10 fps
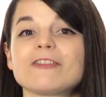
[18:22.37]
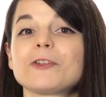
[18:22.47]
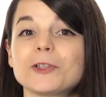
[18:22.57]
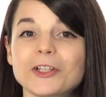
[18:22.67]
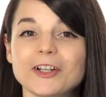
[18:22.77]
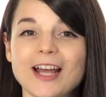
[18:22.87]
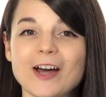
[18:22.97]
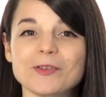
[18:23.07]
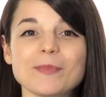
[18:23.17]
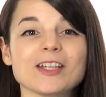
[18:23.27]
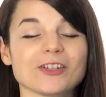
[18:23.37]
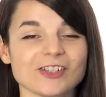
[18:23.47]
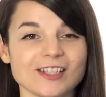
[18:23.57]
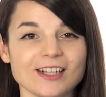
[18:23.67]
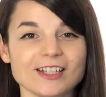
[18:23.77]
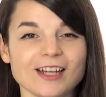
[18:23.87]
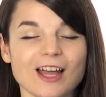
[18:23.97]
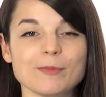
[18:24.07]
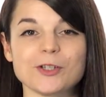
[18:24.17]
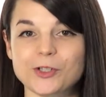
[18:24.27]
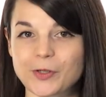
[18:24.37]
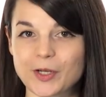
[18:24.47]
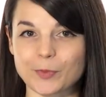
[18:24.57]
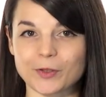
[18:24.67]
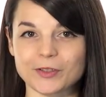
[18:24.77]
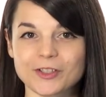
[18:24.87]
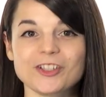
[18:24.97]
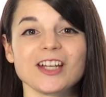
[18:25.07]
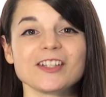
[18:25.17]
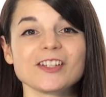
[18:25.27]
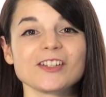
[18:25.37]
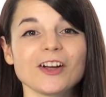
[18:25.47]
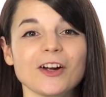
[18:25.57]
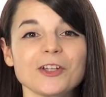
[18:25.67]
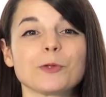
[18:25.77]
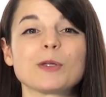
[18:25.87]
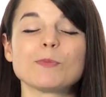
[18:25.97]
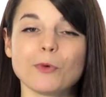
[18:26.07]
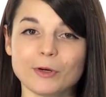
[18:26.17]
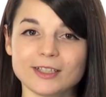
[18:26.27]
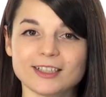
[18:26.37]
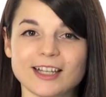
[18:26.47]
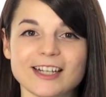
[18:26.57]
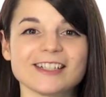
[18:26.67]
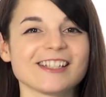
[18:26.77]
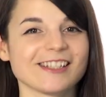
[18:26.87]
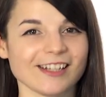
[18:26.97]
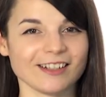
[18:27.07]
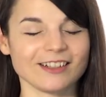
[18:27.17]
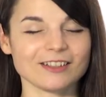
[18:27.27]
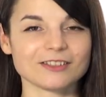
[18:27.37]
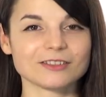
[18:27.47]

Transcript: If you learn how to make your study time enjoyable, chances are you'll be more inclined to study.